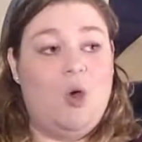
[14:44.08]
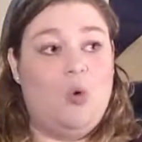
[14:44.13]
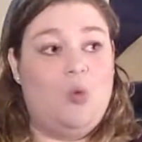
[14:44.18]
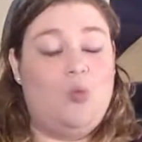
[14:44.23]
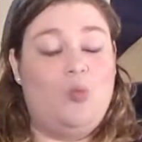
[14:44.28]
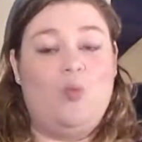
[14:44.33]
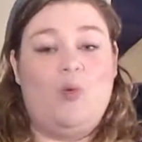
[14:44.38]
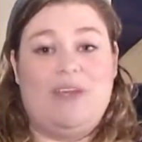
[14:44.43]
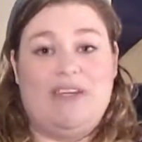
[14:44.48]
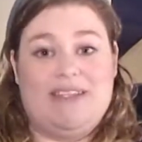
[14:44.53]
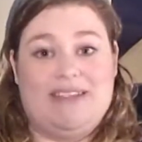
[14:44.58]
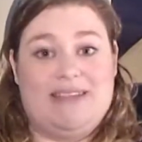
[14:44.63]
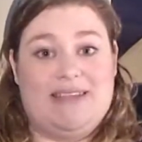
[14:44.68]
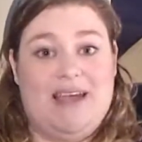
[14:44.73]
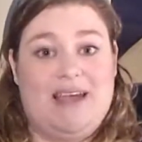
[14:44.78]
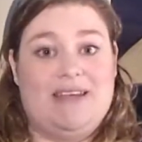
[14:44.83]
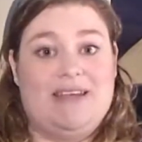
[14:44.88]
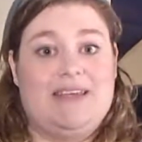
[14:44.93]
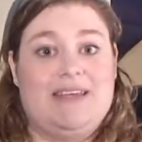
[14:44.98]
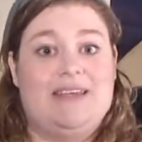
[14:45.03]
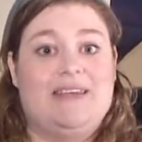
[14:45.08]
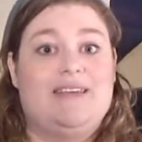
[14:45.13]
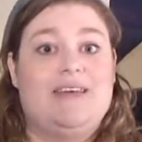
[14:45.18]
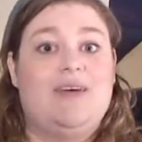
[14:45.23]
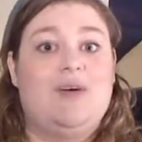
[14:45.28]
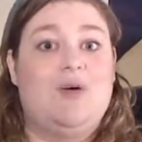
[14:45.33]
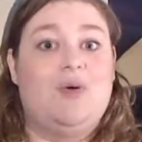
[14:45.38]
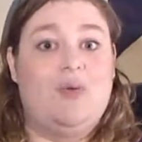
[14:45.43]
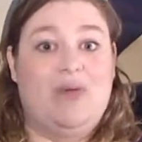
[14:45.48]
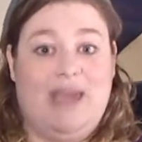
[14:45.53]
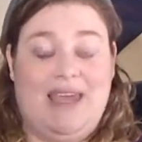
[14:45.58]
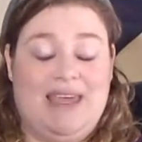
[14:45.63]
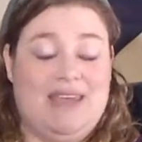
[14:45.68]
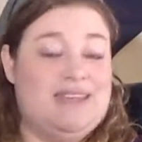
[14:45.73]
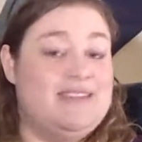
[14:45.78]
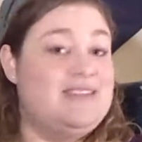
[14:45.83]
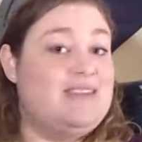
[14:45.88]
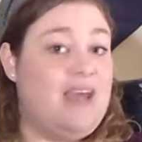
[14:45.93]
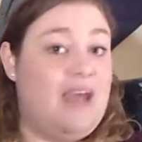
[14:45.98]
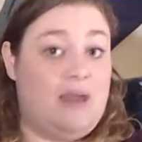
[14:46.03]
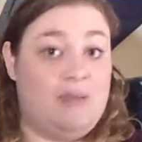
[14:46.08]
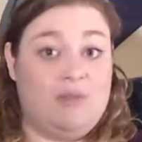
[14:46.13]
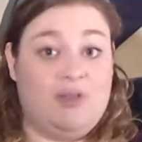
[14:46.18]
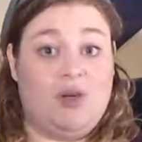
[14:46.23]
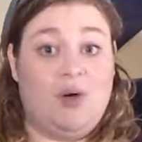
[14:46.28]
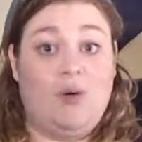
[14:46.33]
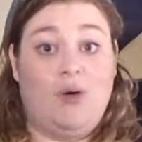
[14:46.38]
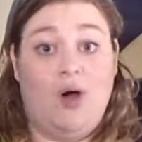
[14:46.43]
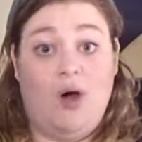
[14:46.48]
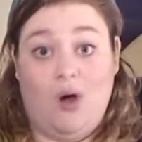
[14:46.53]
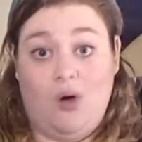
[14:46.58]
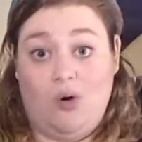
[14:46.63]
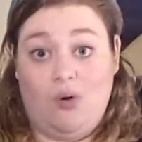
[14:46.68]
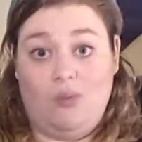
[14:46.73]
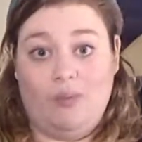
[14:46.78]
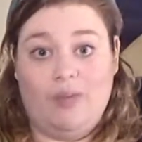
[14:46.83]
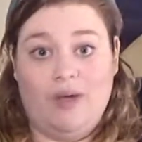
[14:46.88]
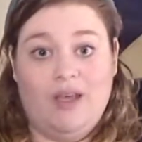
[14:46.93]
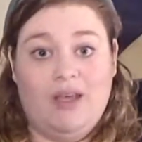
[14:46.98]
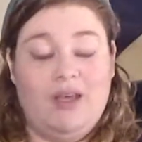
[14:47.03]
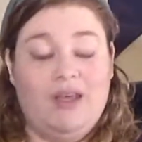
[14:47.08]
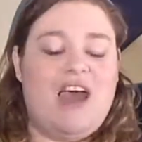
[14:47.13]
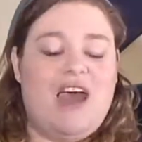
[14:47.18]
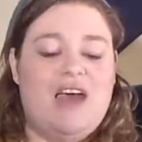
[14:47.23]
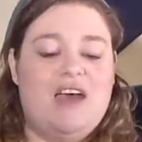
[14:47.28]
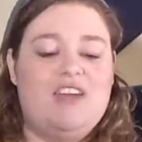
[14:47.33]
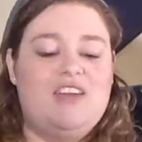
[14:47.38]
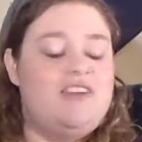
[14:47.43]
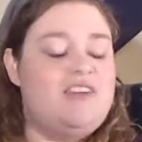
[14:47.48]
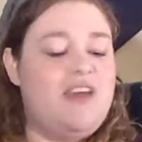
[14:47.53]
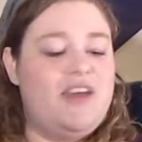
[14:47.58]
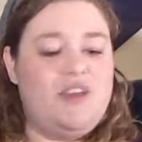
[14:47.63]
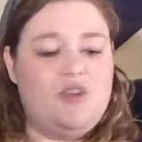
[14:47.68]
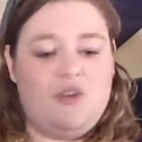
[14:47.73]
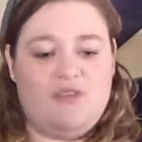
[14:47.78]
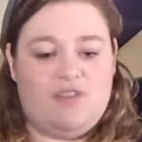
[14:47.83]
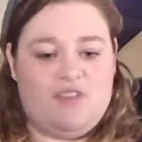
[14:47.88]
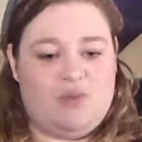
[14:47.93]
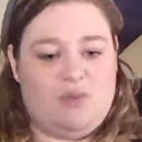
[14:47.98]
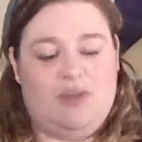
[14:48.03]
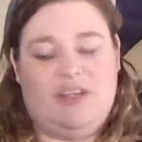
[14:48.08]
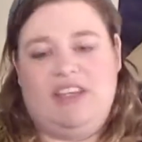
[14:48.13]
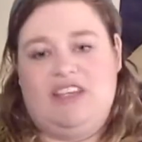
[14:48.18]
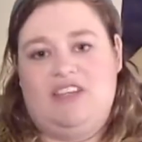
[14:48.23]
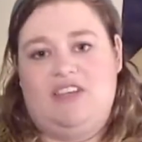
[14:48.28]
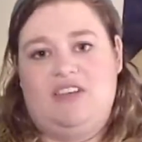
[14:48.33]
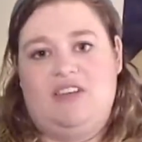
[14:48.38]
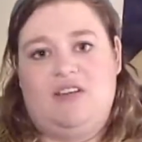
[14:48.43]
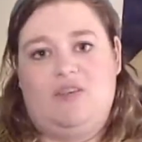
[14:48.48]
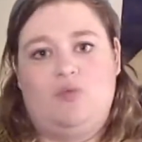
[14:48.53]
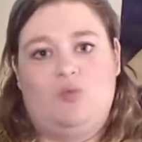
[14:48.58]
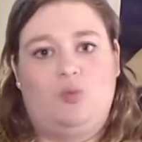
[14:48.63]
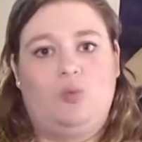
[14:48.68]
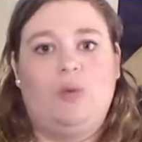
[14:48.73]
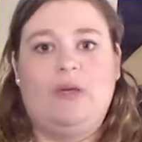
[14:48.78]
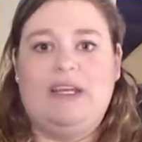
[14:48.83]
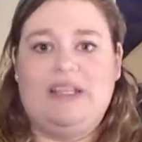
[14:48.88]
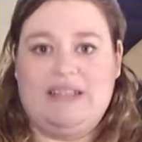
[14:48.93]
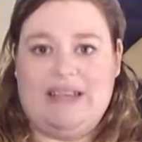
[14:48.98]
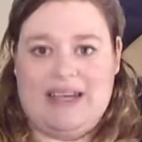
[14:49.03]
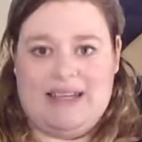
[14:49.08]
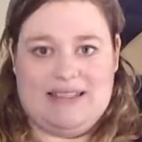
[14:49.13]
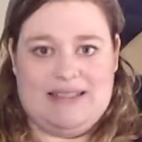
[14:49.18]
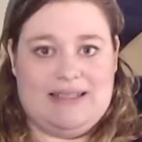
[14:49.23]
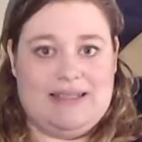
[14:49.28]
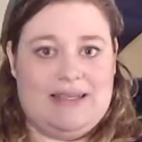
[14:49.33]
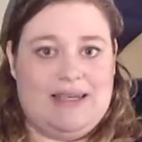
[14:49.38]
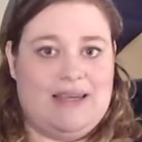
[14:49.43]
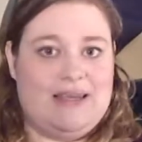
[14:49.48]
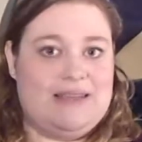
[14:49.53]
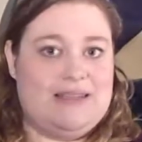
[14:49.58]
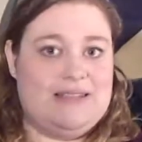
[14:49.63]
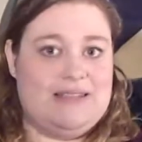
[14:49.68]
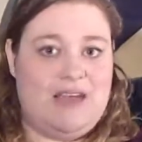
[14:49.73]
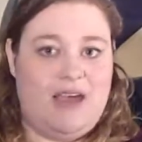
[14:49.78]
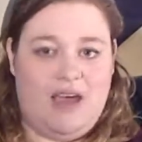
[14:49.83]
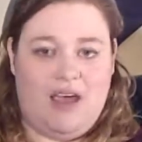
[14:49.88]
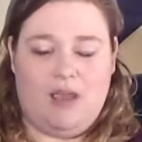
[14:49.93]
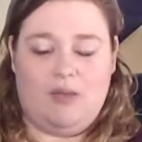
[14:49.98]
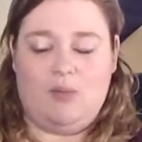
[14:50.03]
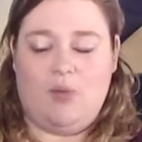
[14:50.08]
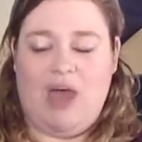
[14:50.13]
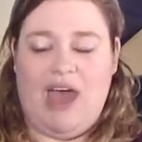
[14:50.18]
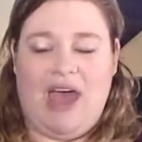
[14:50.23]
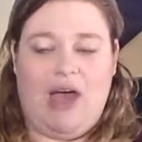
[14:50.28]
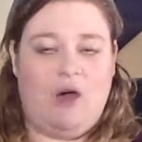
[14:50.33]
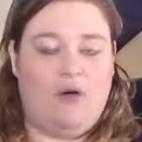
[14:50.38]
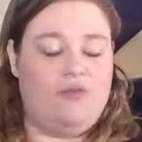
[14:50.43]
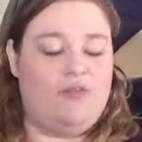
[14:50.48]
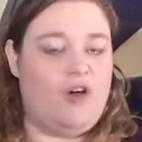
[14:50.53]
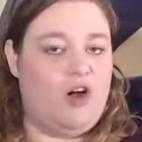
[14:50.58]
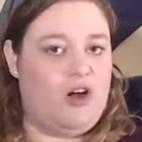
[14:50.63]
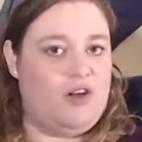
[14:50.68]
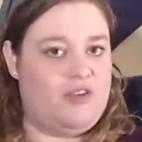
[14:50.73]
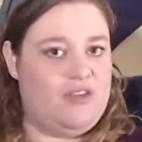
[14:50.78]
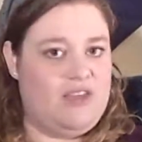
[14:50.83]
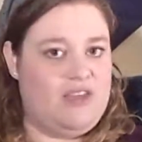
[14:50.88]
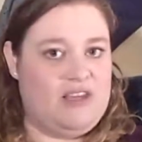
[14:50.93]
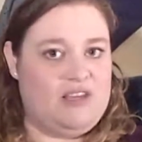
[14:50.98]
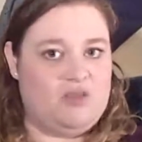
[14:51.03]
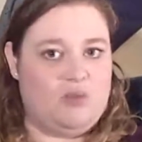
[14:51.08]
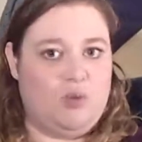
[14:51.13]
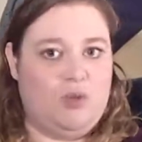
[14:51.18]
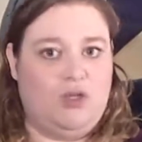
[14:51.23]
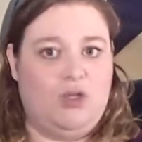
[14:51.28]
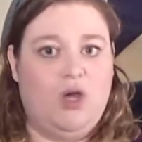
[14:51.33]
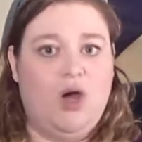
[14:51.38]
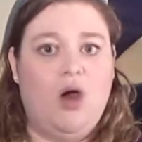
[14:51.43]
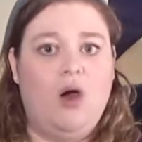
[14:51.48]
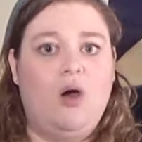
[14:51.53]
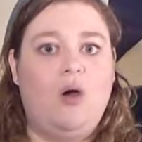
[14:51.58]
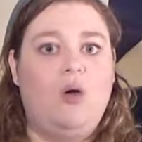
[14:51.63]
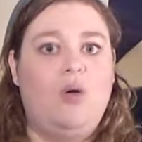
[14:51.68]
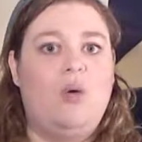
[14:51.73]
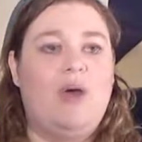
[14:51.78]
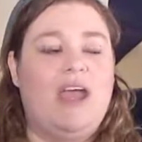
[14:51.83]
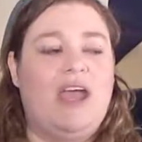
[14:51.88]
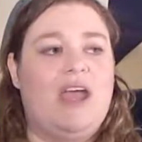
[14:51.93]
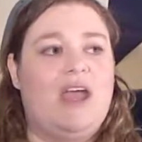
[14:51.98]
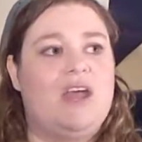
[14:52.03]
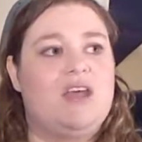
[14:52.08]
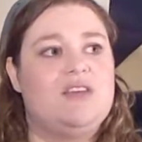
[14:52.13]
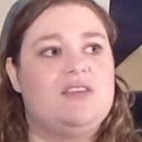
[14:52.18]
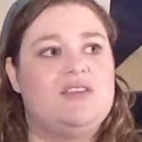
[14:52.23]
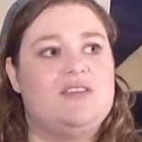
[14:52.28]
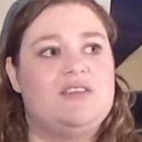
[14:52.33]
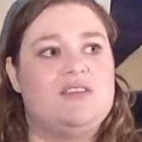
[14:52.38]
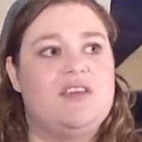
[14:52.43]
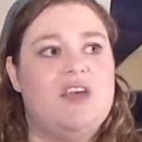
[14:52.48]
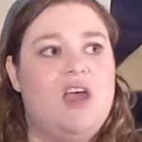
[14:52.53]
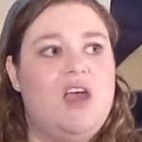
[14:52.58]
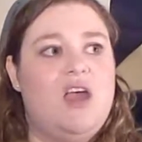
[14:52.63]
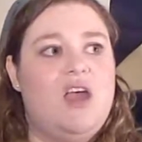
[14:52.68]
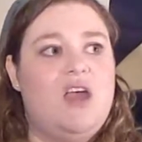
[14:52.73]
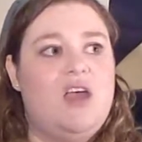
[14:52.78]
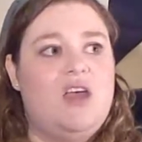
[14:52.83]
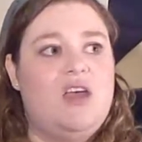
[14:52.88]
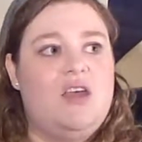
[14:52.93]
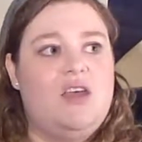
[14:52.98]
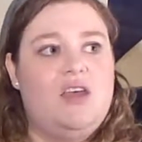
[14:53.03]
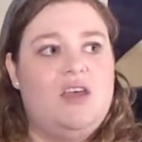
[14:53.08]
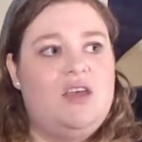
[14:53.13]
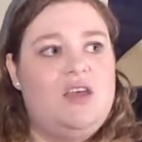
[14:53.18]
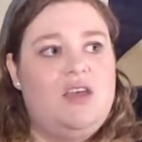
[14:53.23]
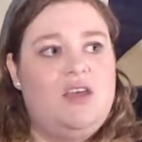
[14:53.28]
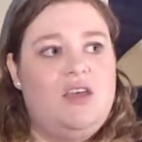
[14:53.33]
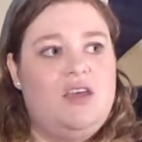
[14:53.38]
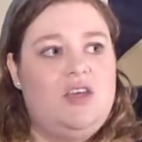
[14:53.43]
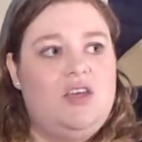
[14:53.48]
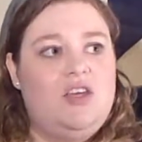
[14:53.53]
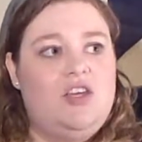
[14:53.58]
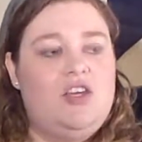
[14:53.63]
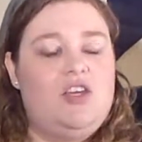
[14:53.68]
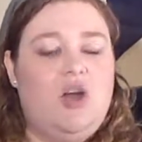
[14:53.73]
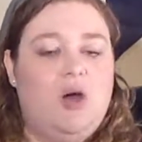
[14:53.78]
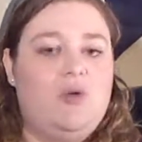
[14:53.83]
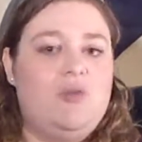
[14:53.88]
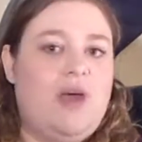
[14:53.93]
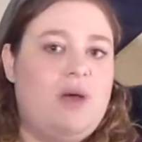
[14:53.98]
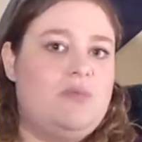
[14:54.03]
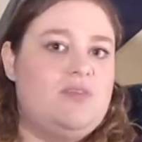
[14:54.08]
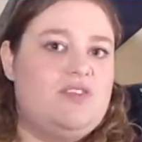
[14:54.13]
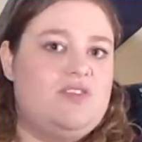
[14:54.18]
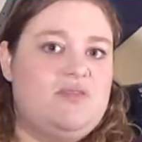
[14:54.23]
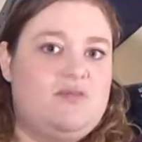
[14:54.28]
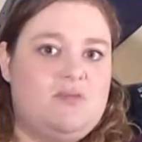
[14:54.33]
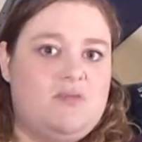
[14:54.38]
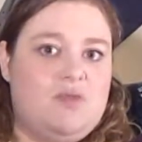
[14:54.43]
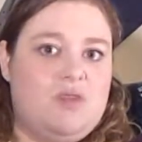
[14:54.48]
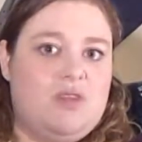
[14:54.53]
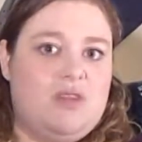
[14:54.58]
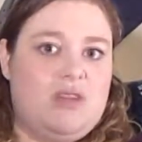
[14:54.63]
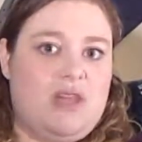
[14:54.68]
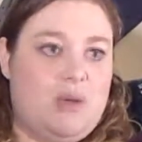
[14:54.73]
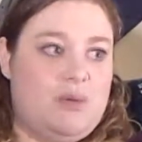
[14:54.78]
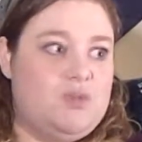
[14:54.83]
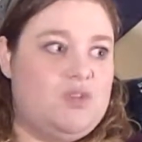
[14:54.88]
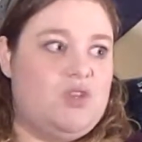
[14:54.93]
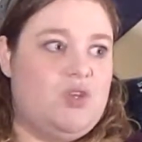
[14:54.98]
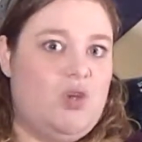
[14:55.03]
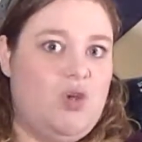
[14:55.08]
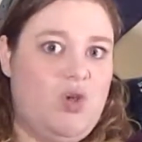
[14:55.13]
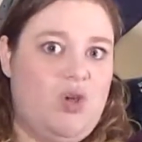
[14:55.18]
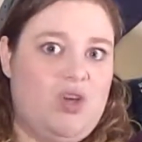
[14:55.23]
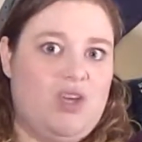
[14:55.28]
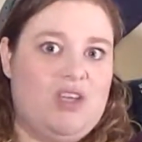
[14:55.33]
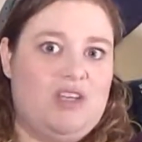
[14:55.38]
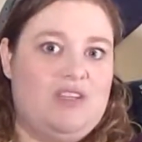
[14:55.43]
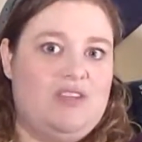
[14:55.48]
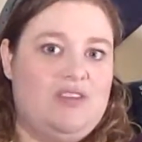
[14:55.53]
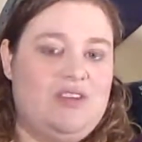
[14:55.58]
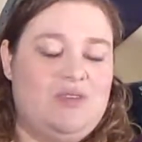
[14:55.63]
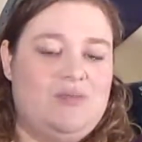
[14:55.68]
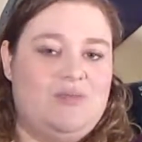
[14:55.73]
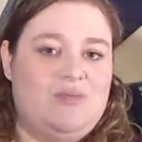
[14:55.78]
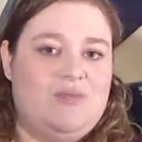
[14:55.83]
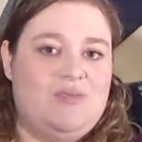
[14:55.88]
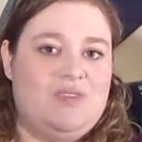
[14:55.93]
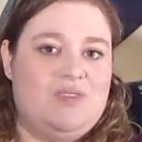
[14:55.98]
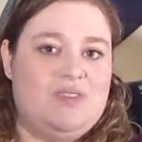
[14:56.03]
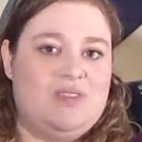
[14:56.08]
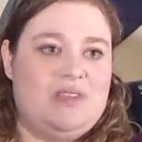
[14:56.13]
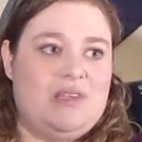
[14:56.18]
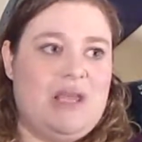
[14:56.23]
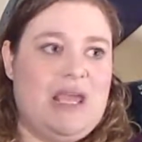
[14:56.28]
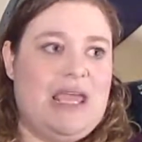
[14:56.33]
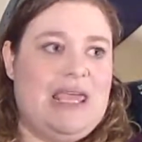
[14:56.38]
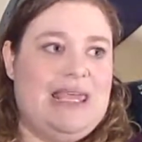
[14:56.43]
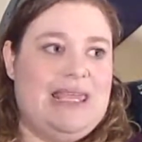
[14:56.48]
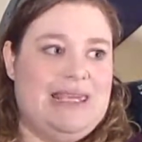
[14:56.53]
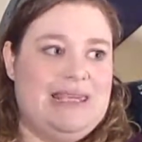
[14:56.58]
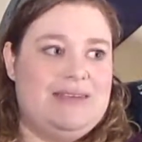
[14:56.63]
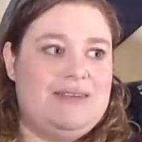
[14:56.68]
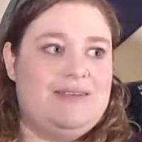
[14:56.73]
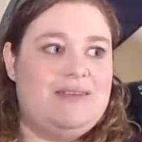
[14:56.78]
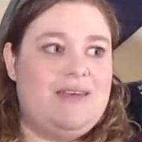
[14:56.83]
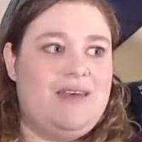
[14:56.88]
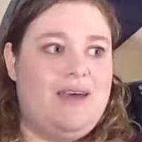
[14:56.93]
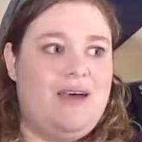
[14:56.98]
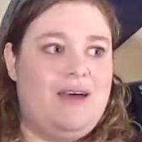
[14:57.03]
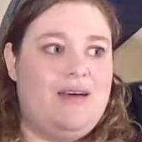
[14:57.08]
we decided, okay, it's time to go home. Neither of us really realized it at the time how far things would go, and, you know, that was good. In